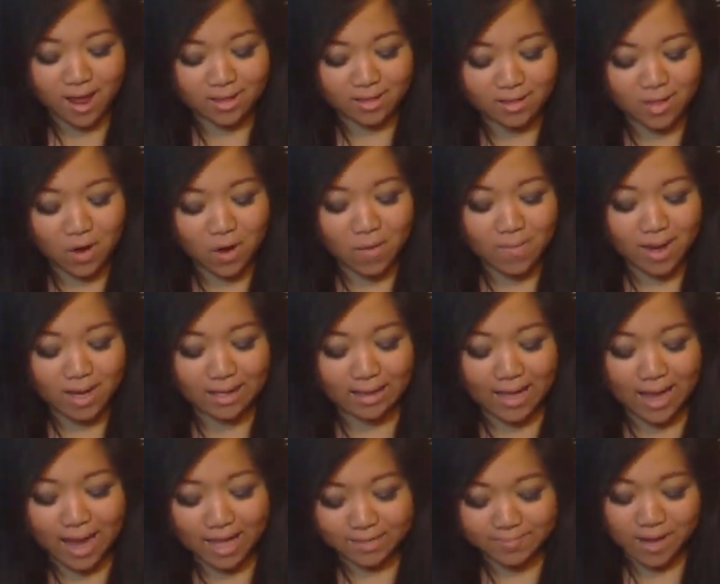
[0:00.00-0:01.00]
So my
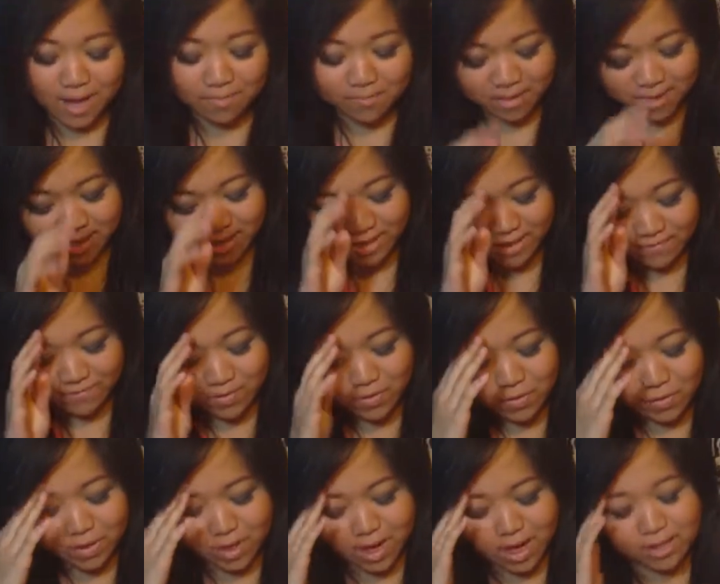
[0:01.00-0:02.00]
last pet peeve.
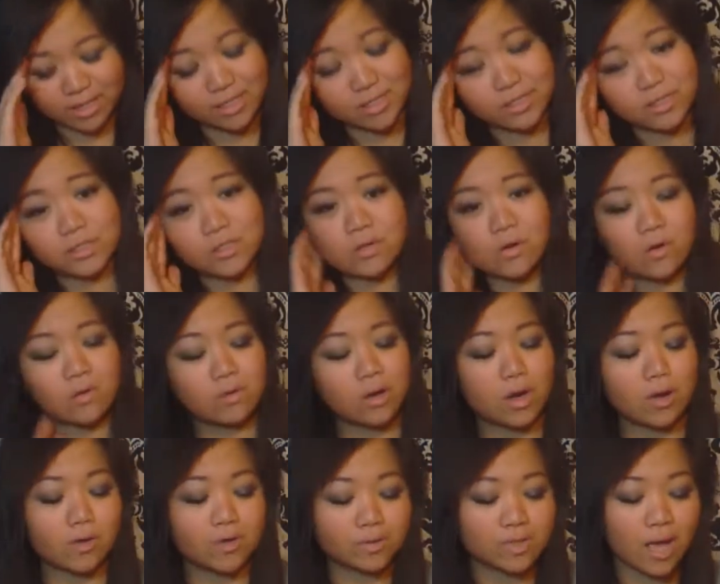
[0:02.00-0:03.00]
Okay, this is so
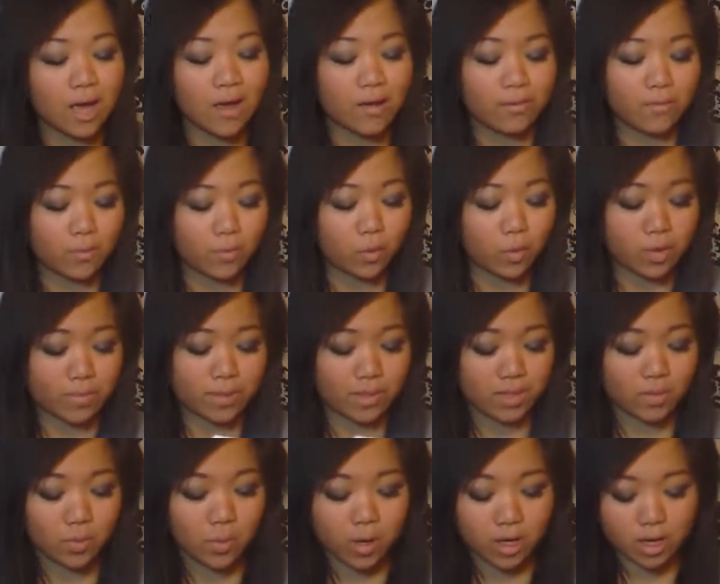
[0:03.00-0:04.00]
gross.
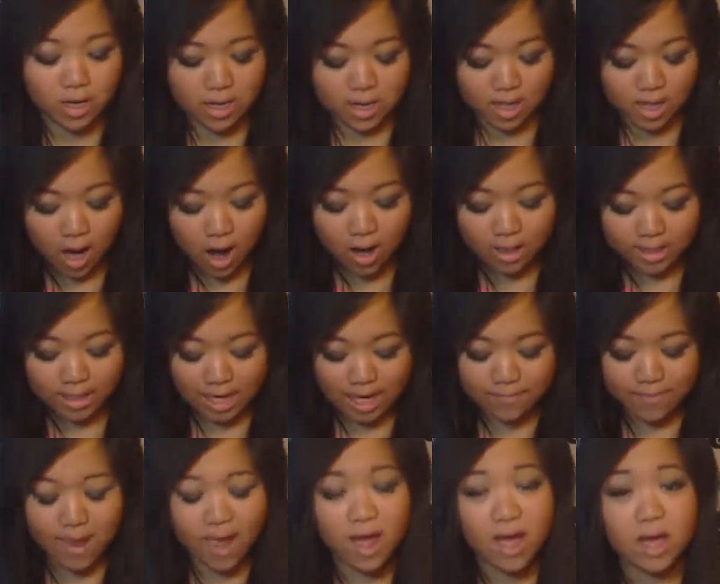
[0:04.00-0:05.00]
Women wearing
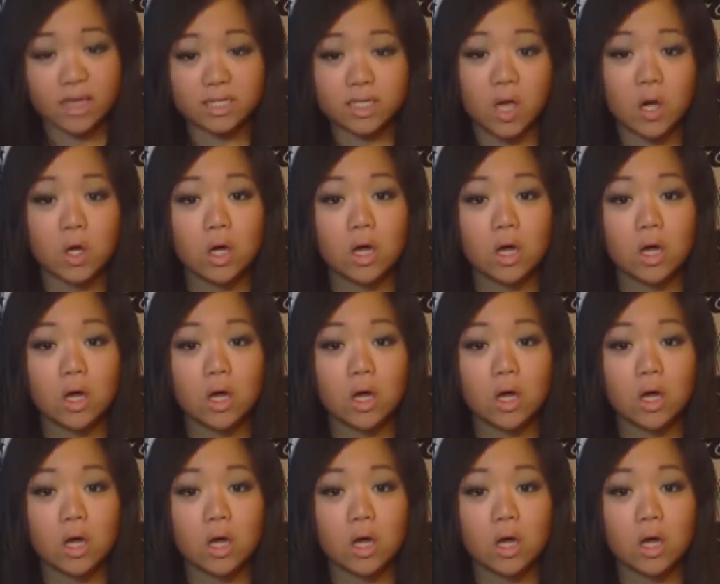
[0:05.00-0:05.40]
tight pants